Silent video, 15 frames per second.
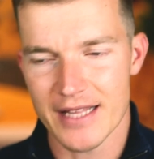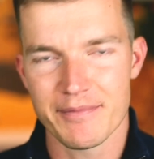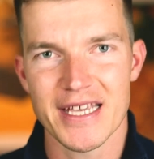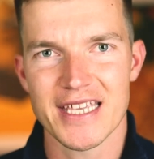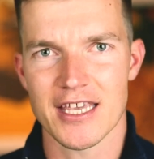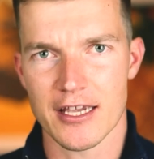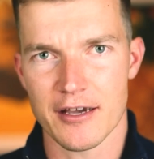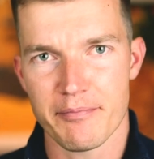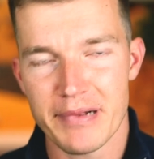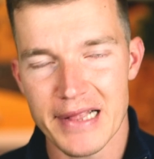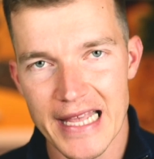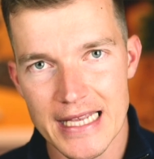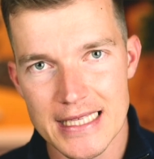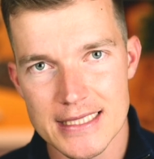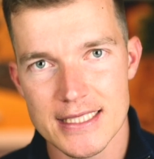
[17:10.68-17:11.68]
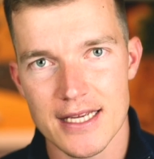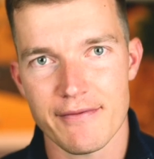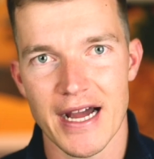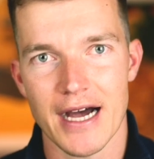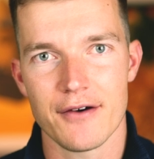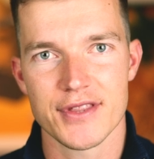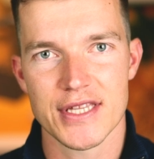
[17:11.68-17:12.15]
making plans
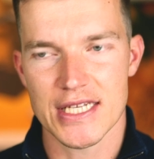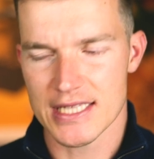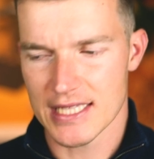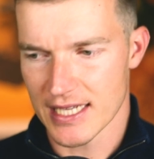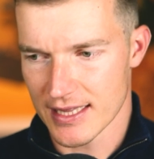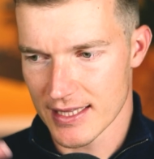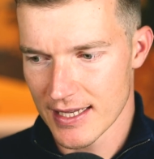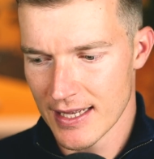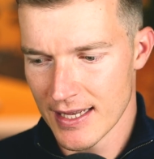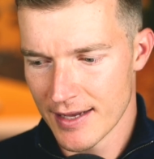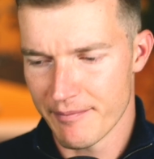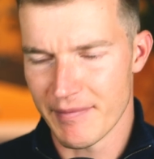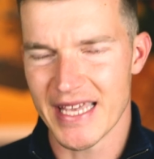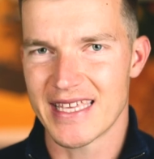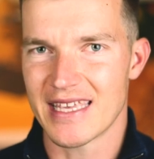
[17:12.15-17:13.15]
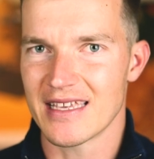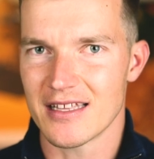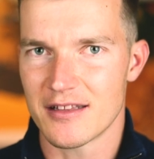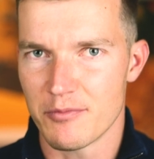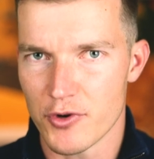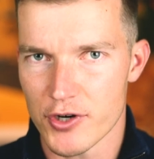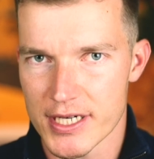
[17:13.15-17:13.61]
around it and making
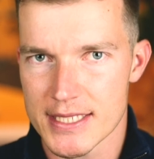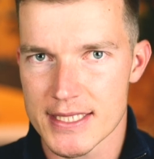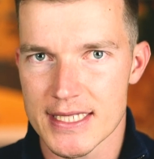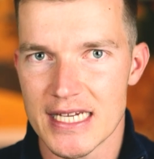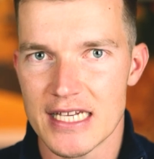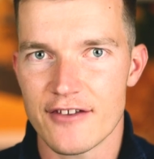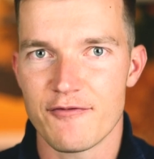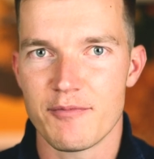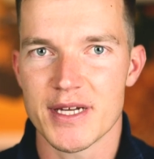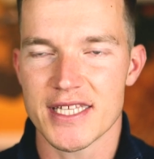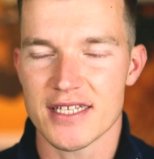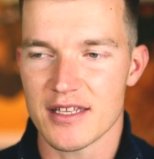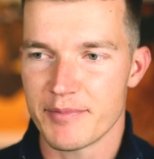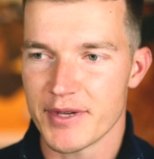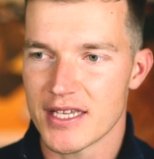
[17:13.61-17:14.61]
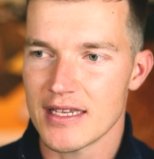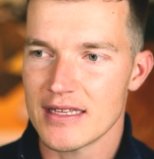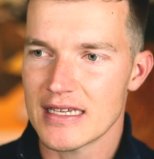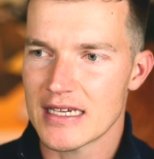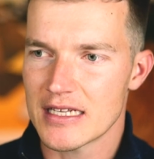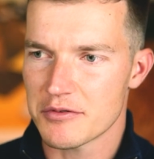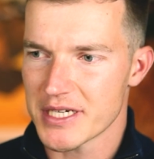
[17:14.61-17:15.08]
it more safe. But at the
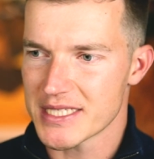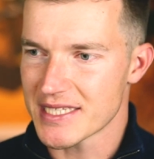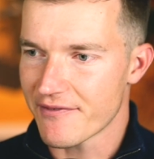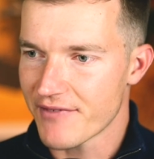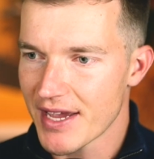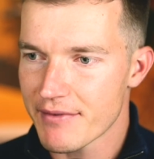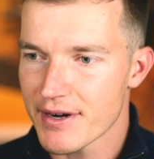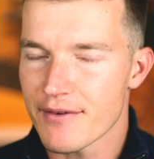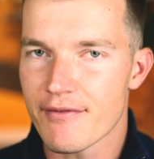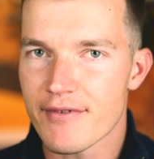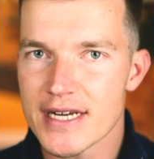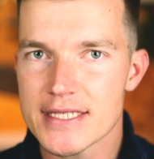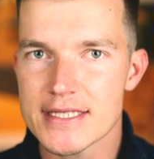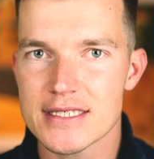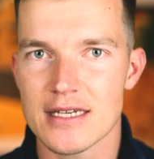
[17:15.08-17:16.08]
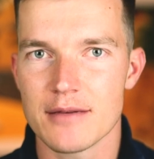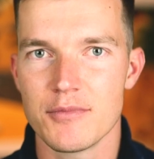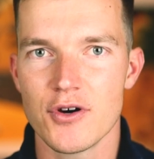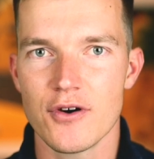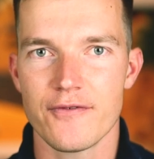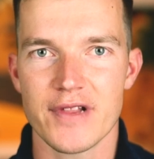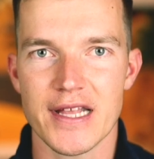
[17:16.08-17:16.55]
beginning it was a very risky
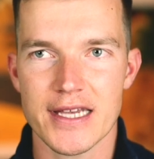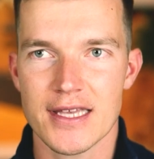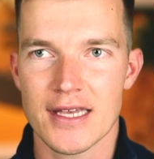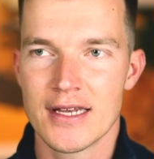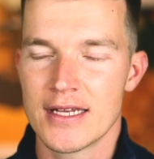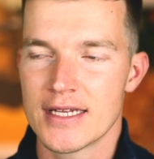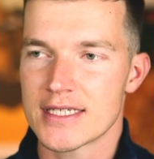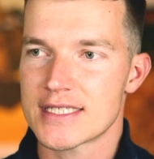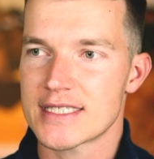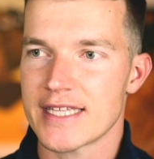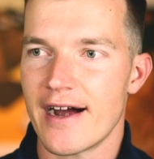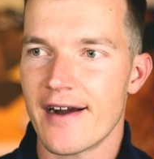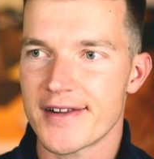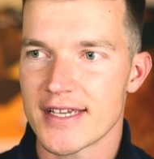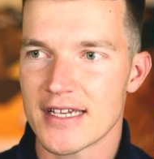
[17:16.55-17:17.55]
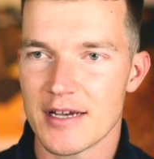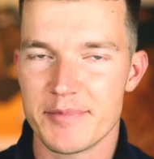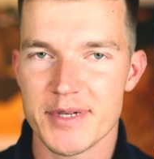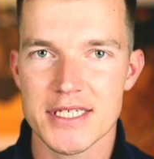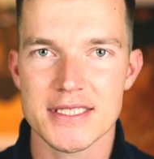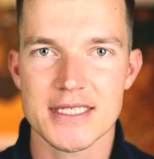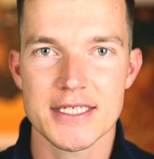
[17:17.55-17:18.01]
move, like starting a
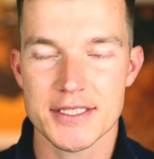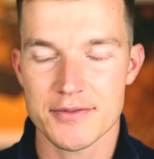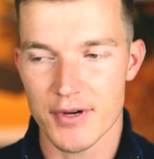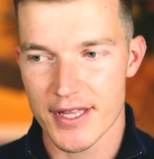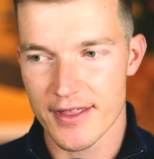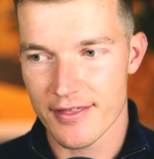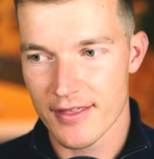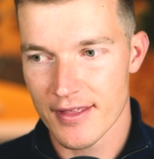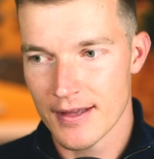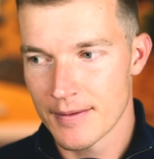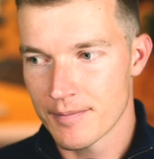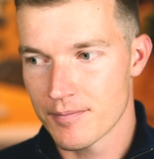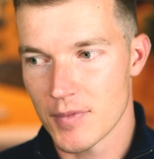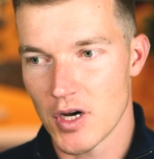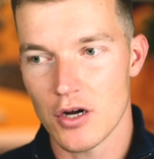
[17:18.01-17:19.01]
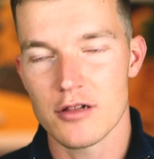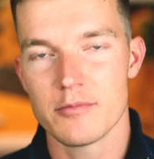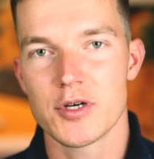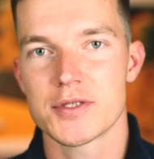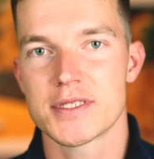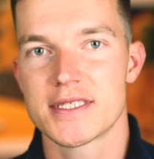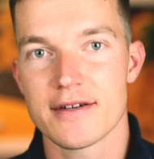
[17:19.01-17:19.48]
business with
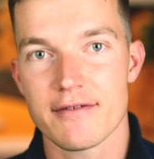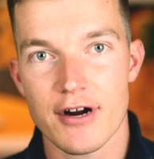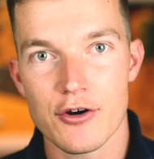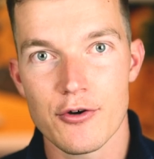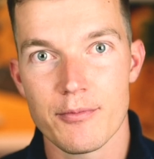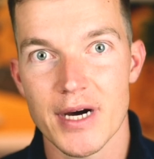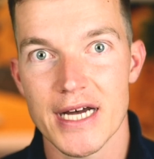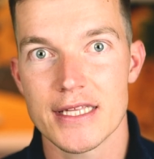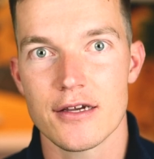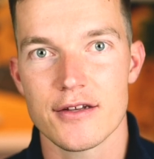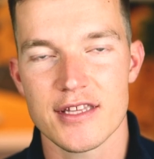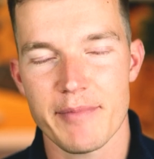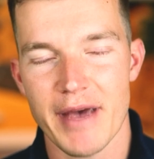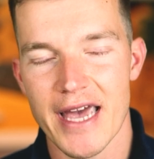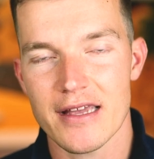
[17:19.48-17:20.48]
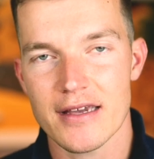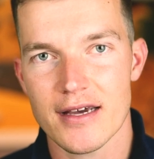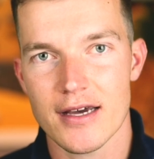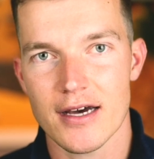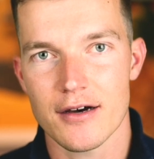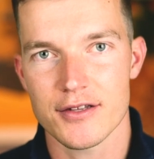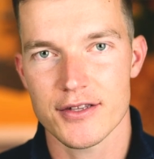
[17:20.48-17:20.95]
almost zero money on the bank
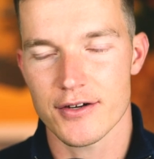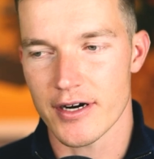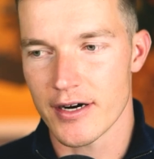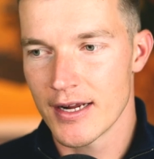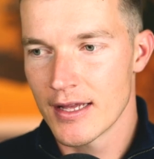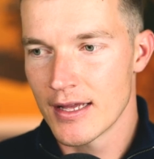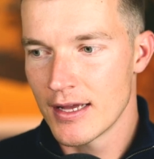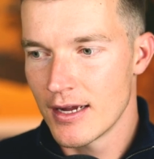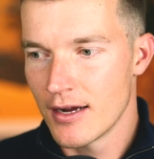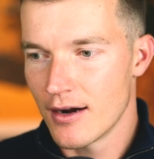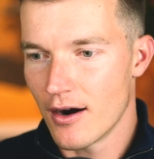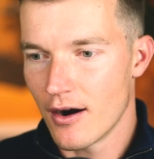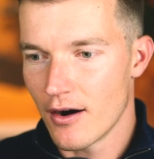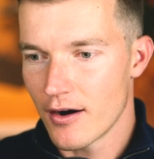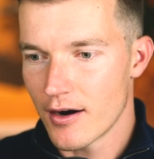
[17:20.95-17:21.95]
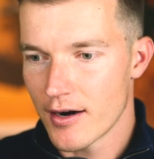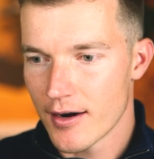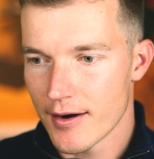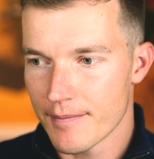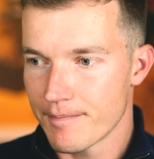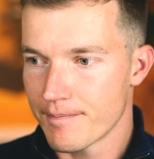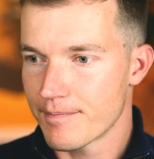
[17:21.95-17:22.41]
account,
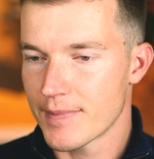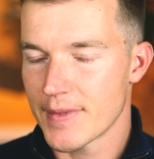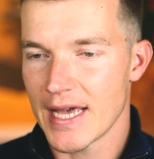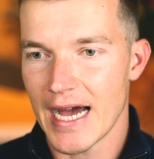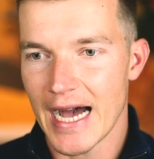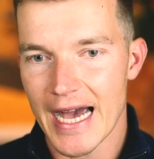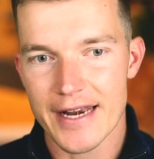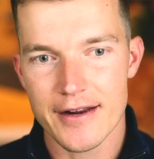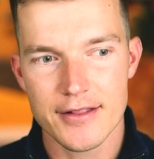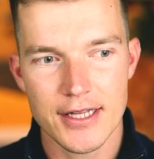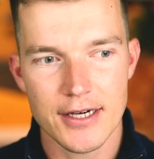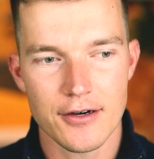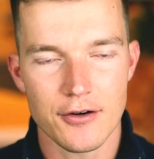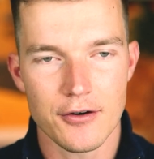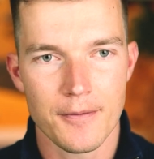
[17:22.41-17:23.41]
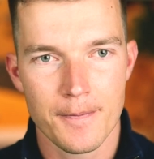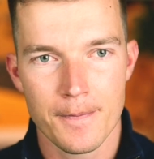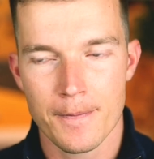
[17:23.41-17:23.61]
or I don't know,